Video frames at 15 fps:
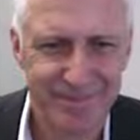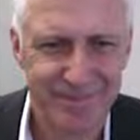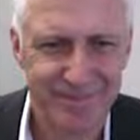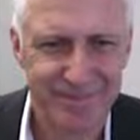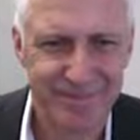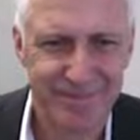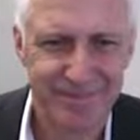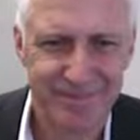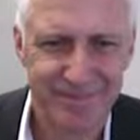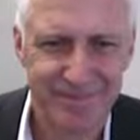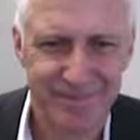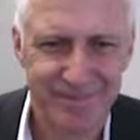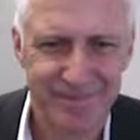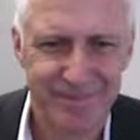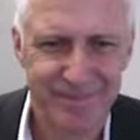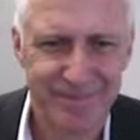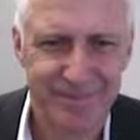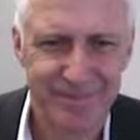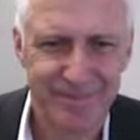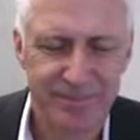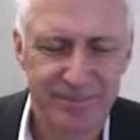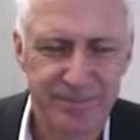
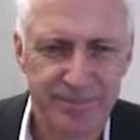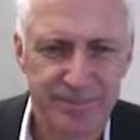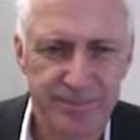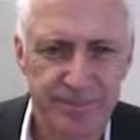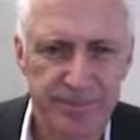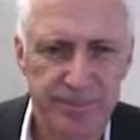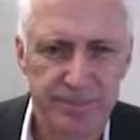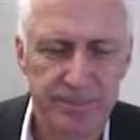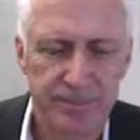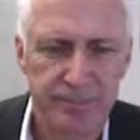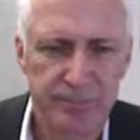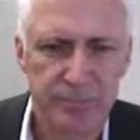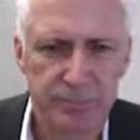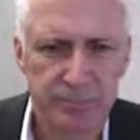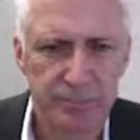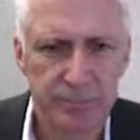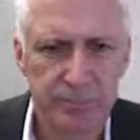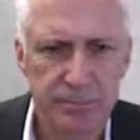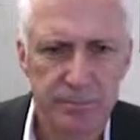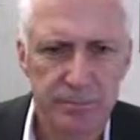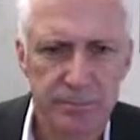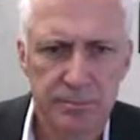
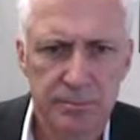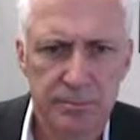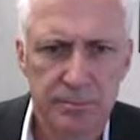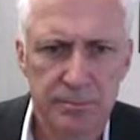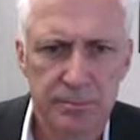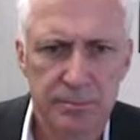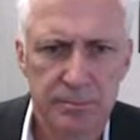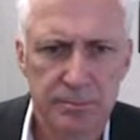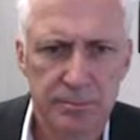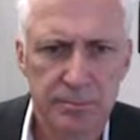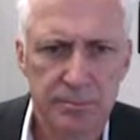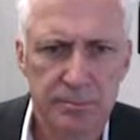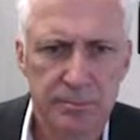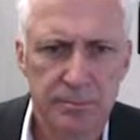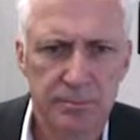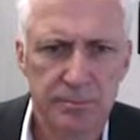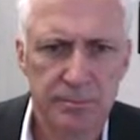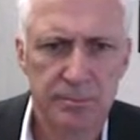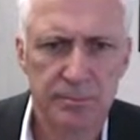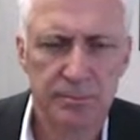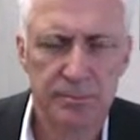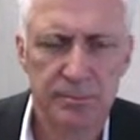
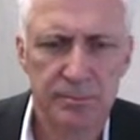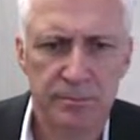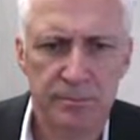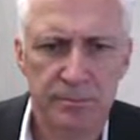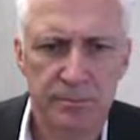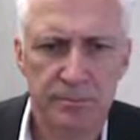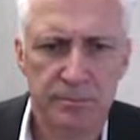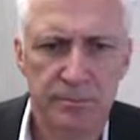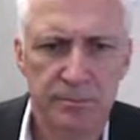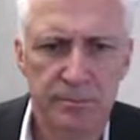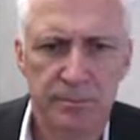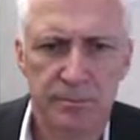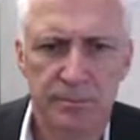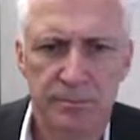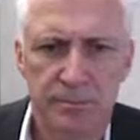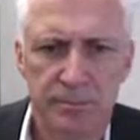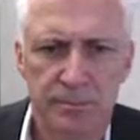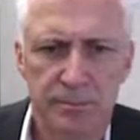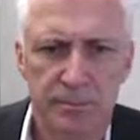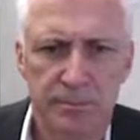This person isn't speaking.